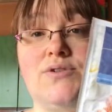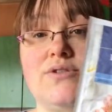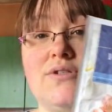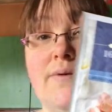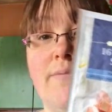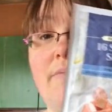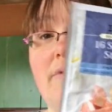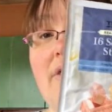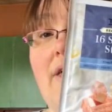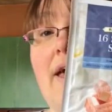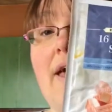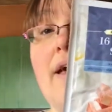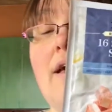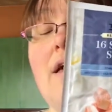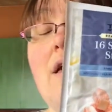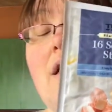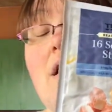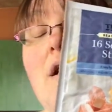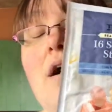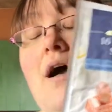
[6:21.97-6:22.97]
or
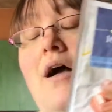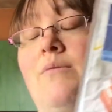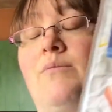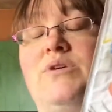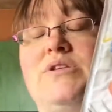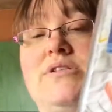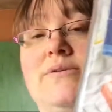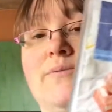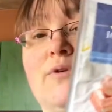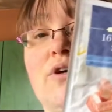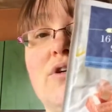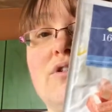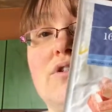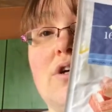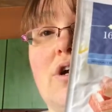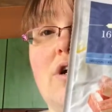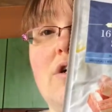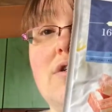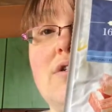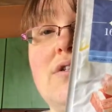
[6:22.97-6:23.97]
something, and with some
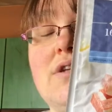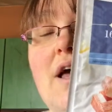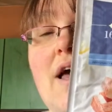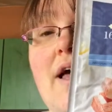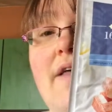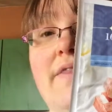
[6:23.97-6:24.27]
couscous.